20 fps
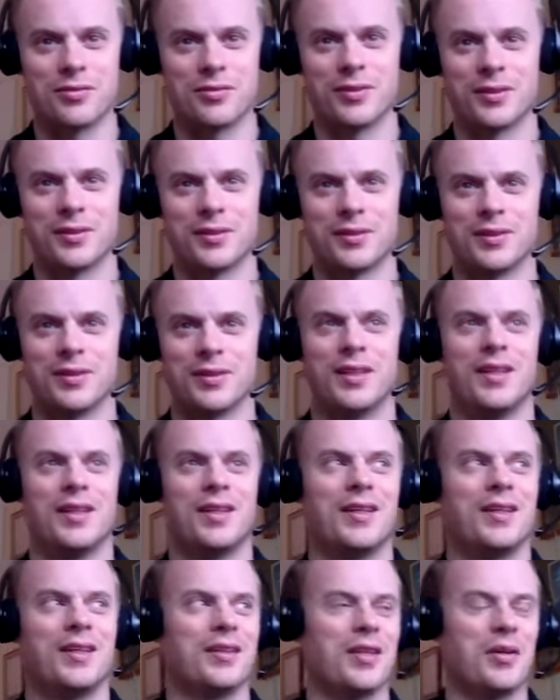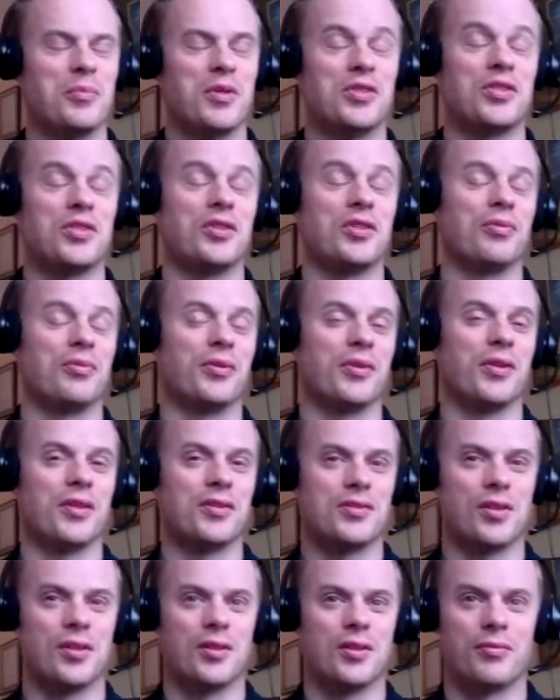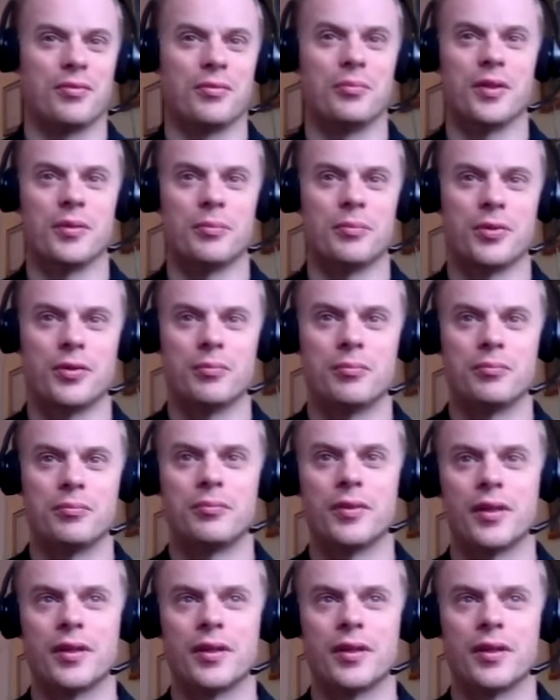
and that means different things to different people.